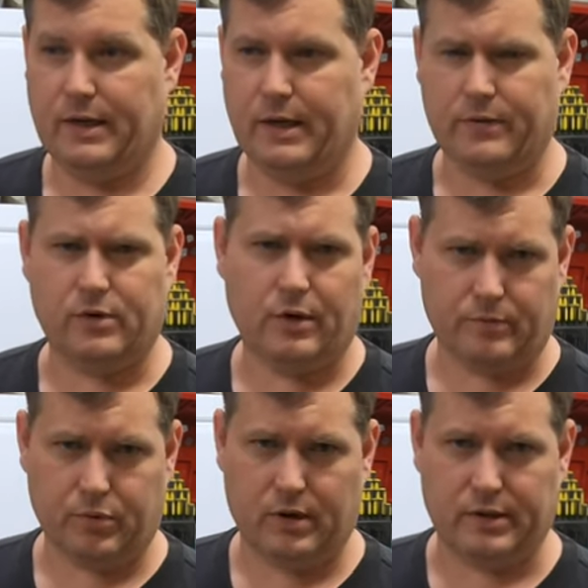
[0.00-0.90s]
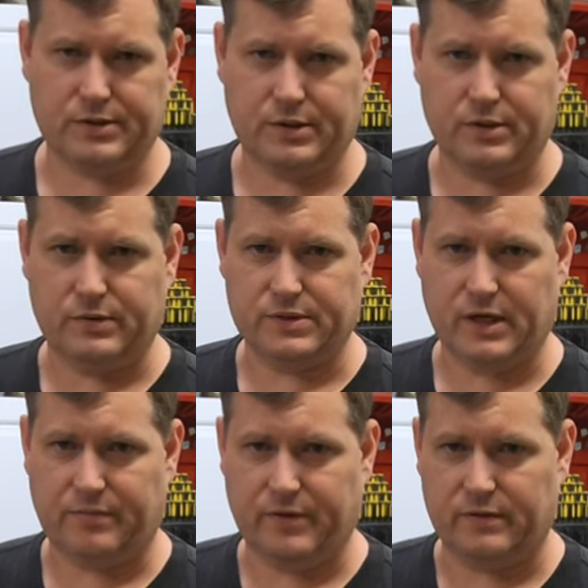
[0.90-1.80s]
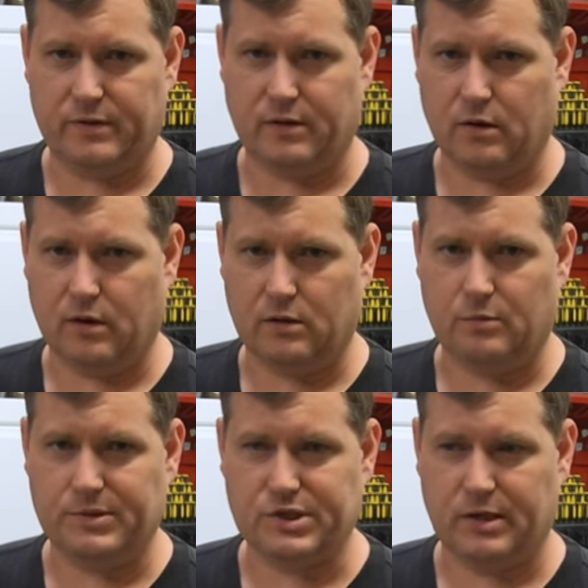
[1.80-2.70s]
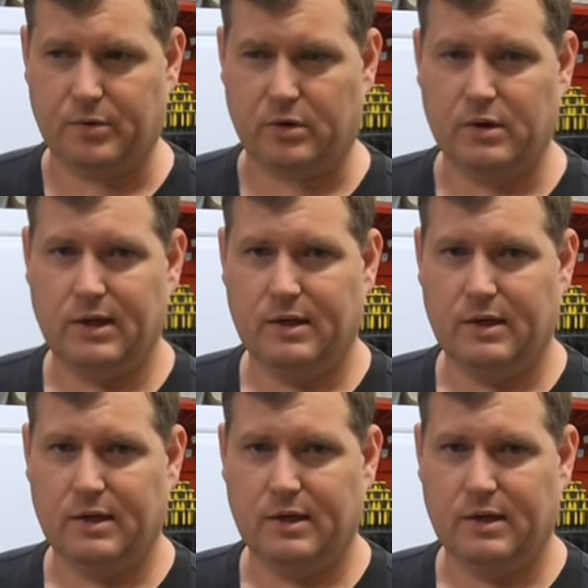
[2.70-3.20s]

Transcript: And there are other products that do the same thing that are a little bit cheaper,